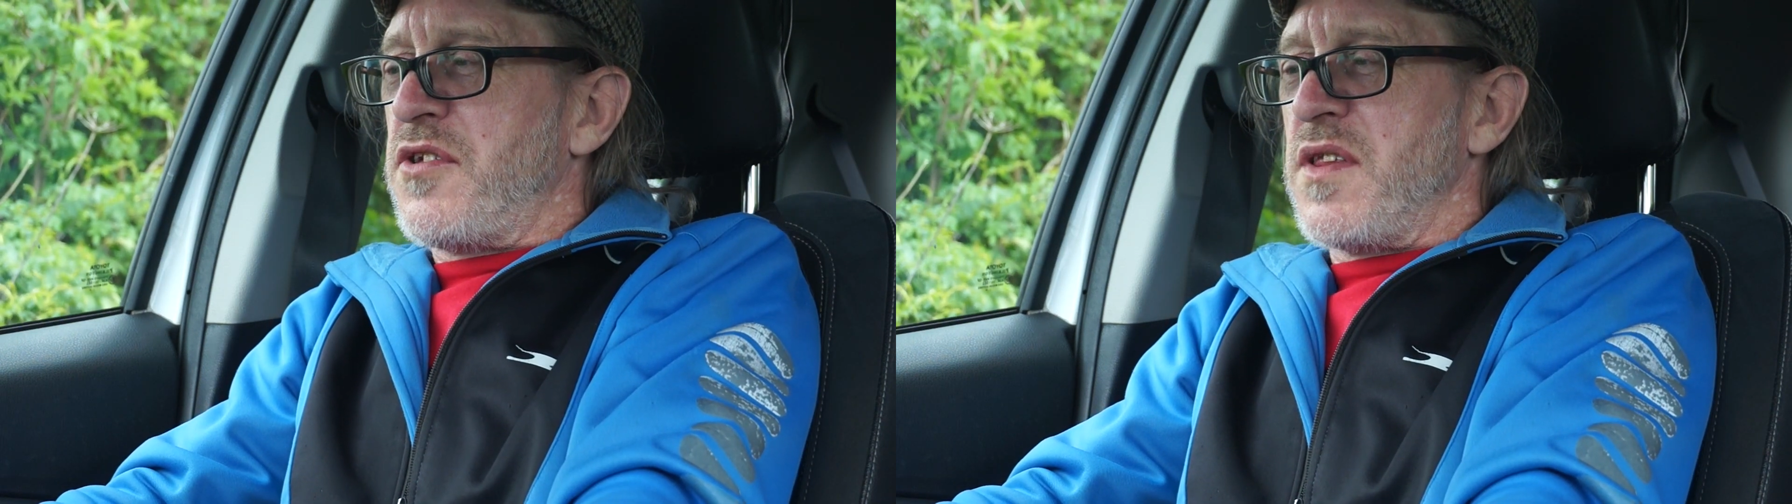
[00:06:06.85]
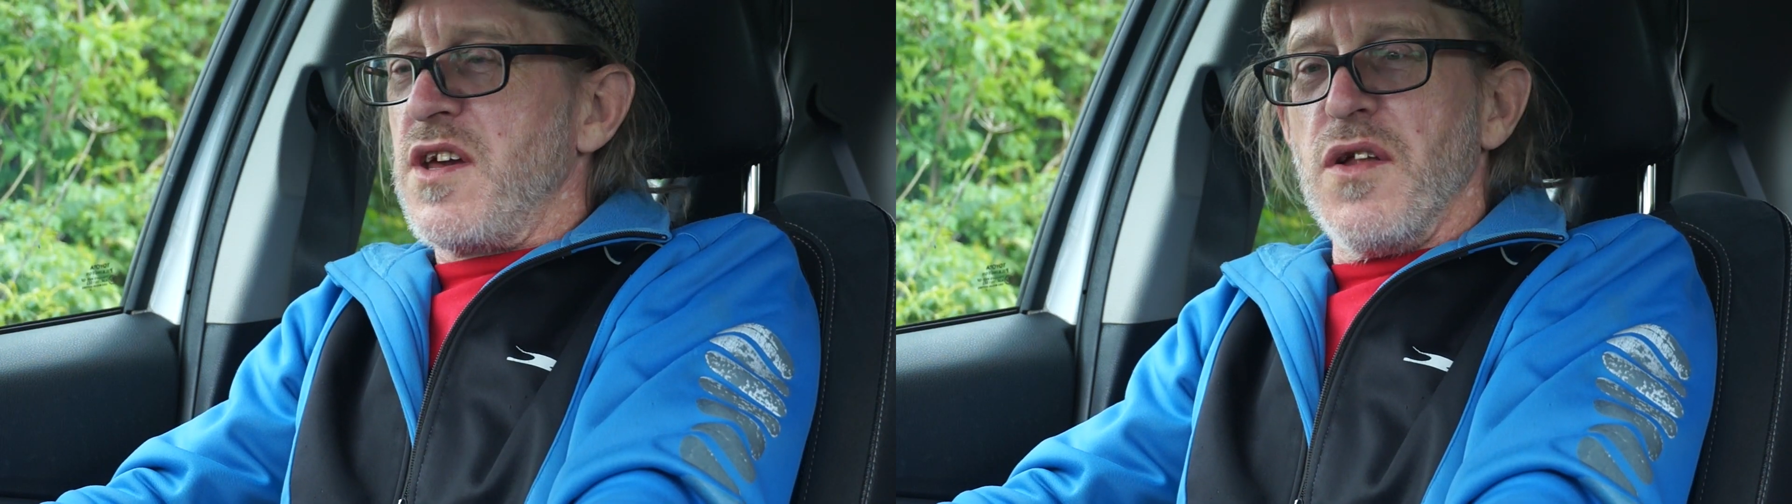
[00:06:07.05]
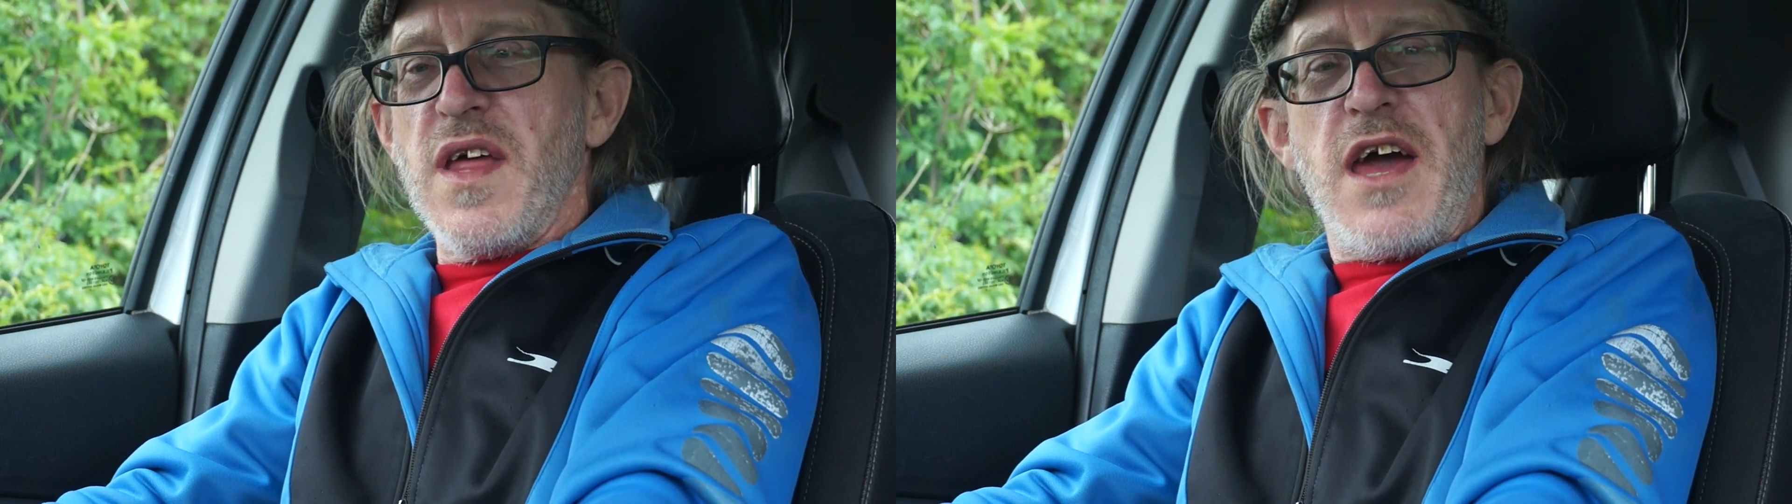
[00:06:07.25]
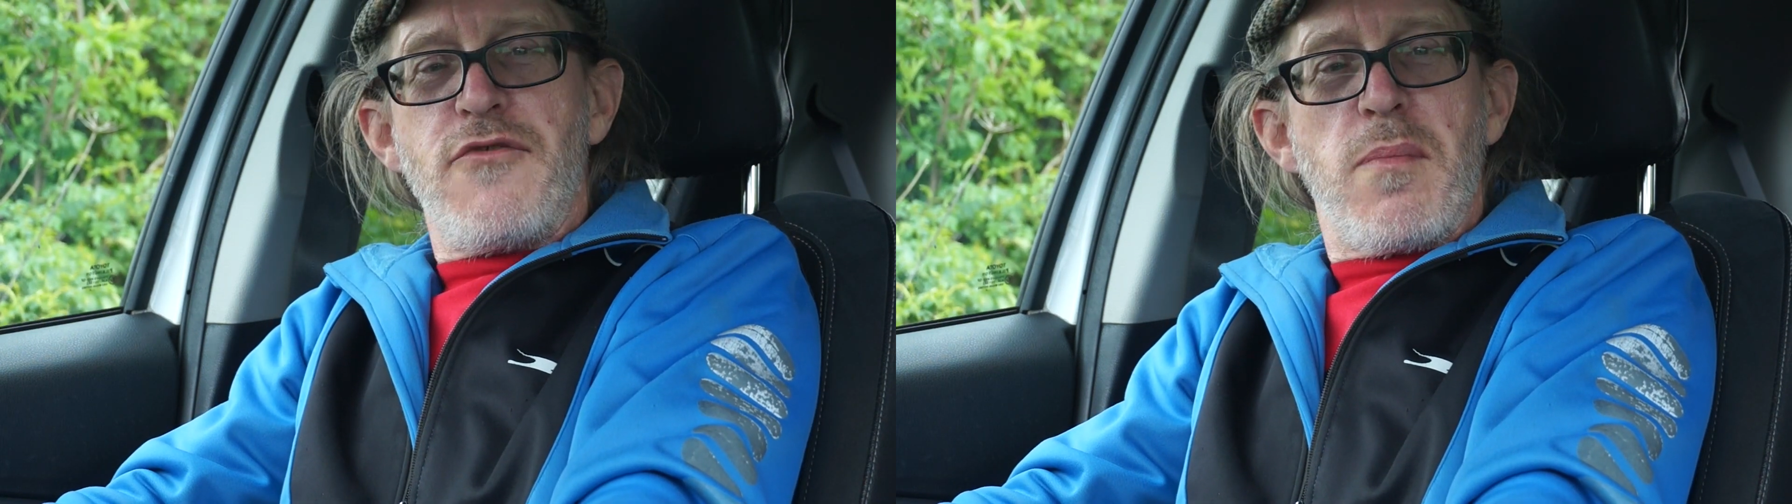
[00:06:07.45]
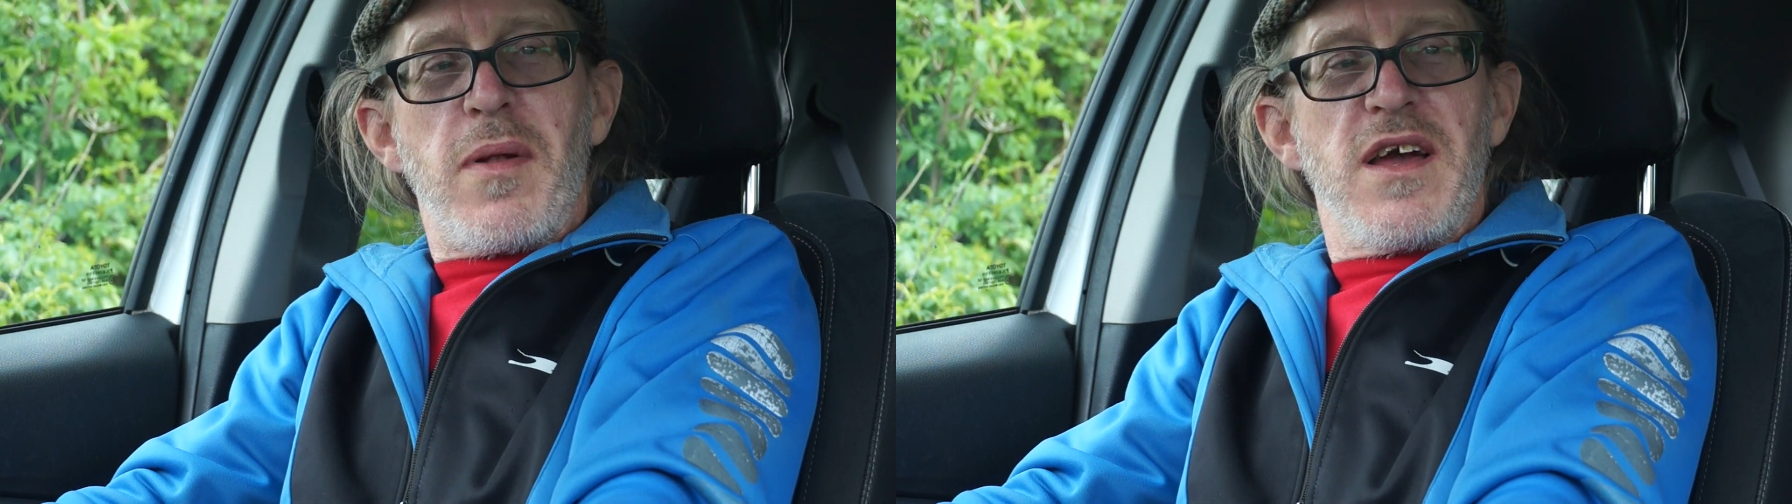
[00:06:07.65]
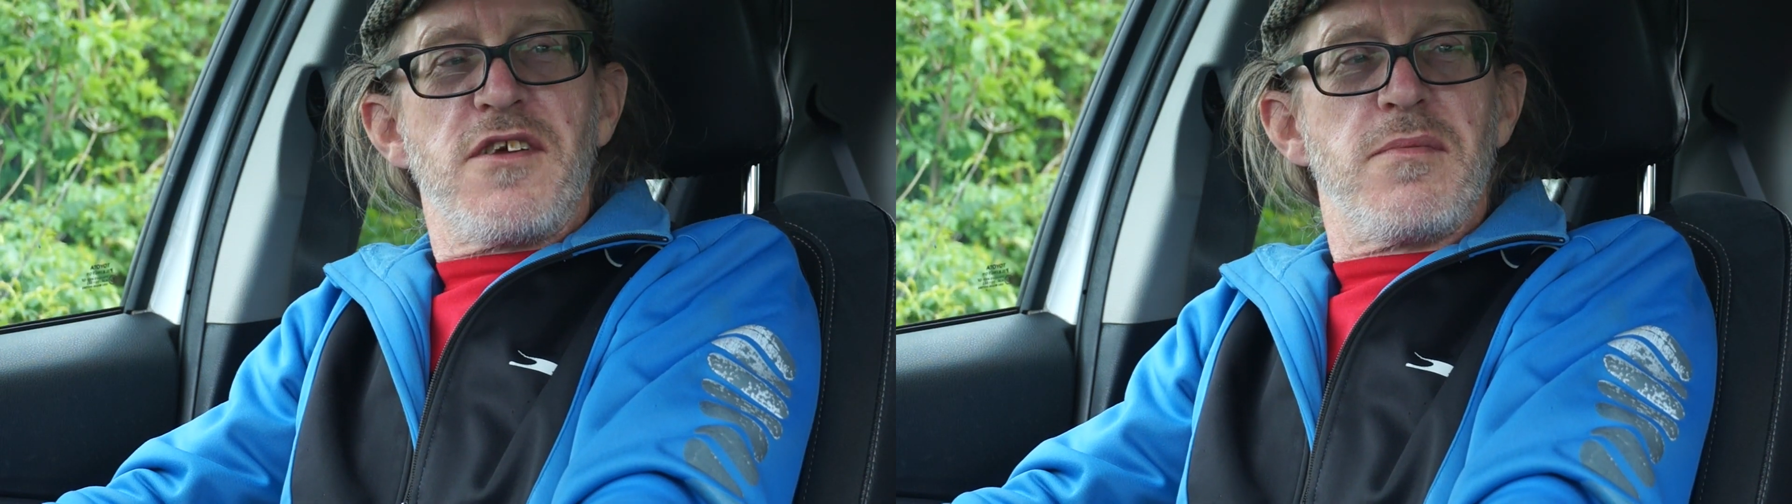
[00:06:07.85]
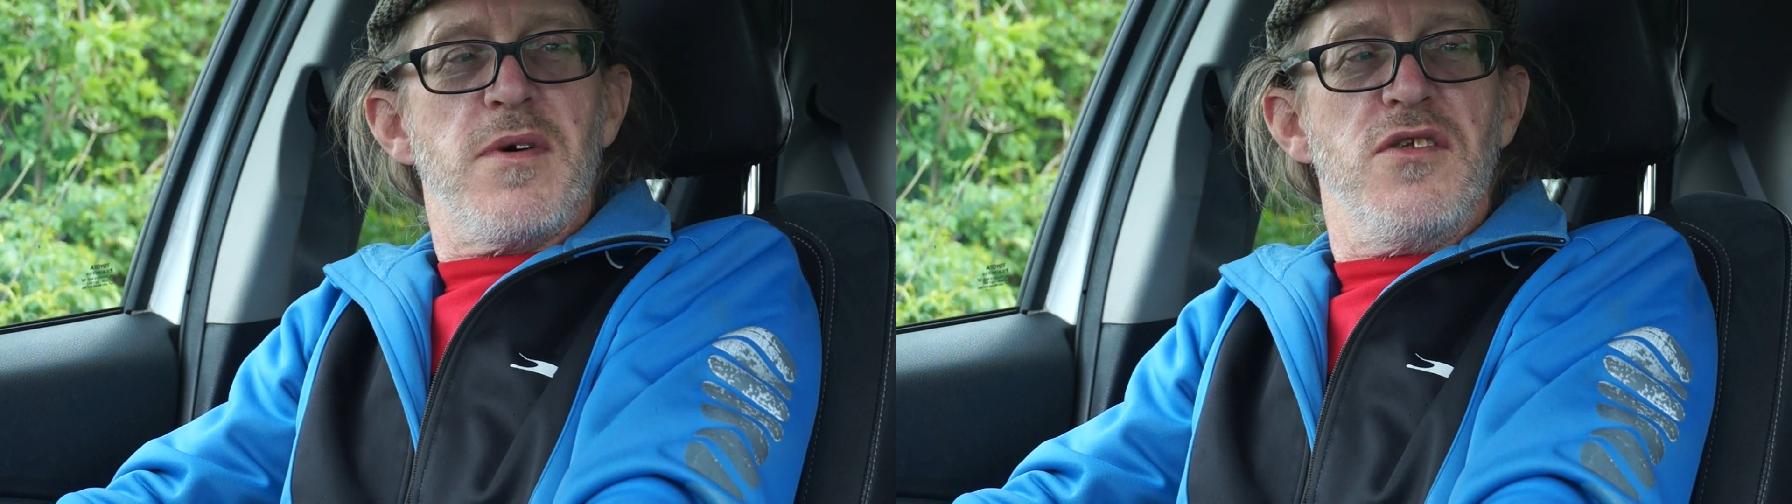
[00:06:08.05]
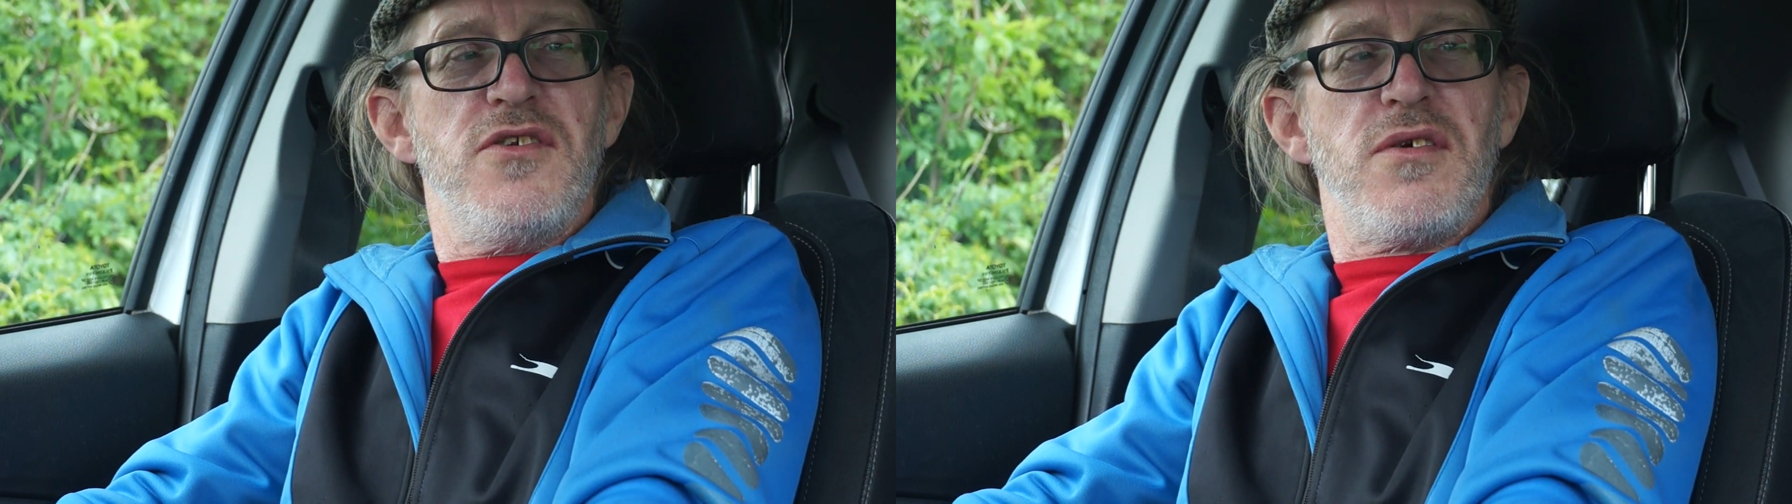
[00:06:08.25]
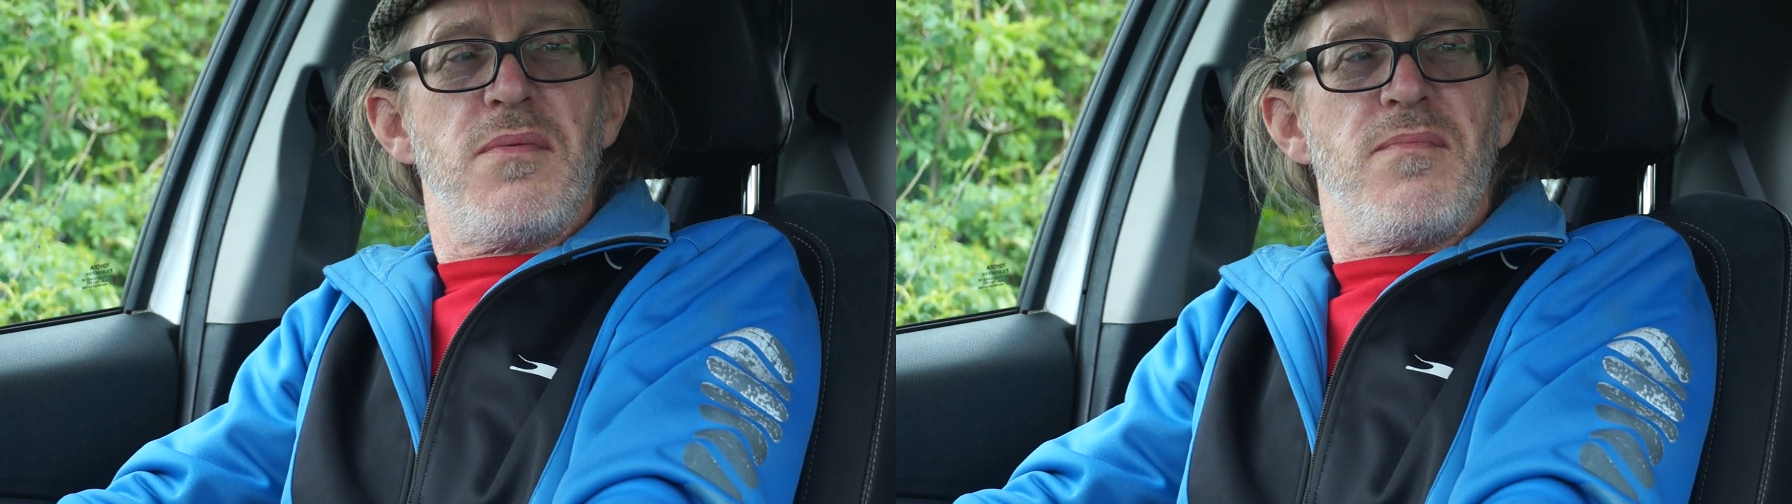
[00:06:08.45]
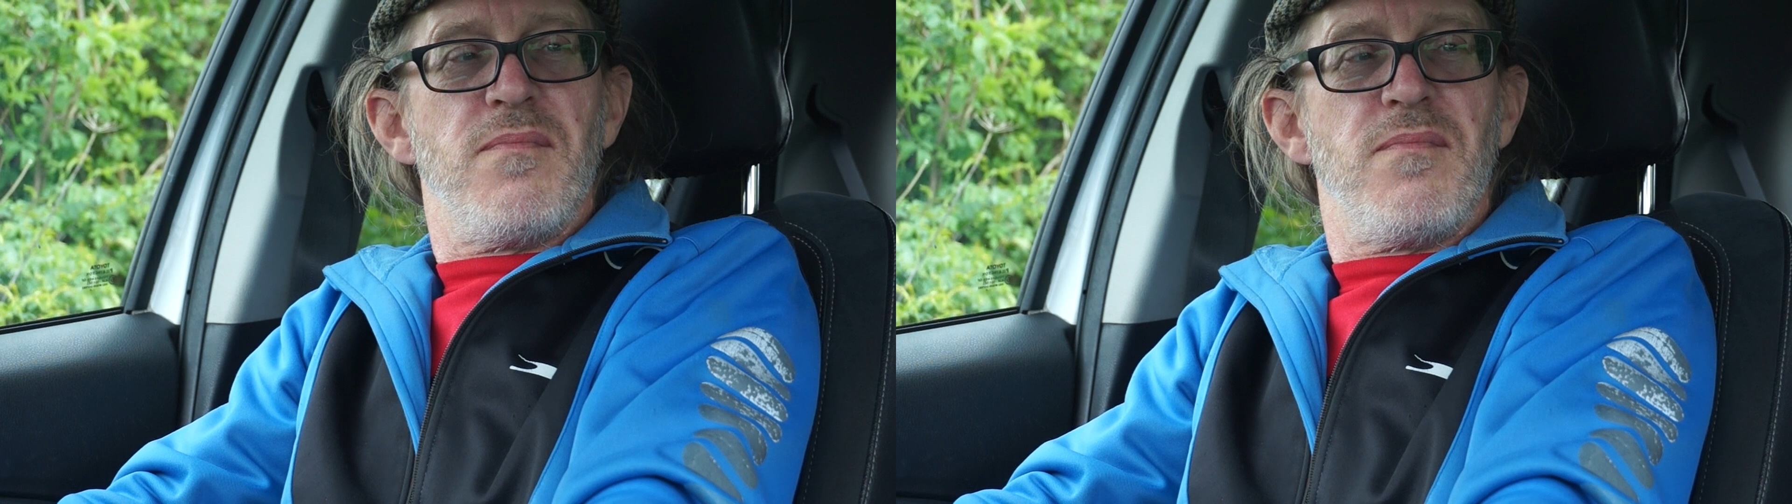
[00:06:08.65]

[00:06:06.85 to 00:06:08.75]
to the ulnar head replacement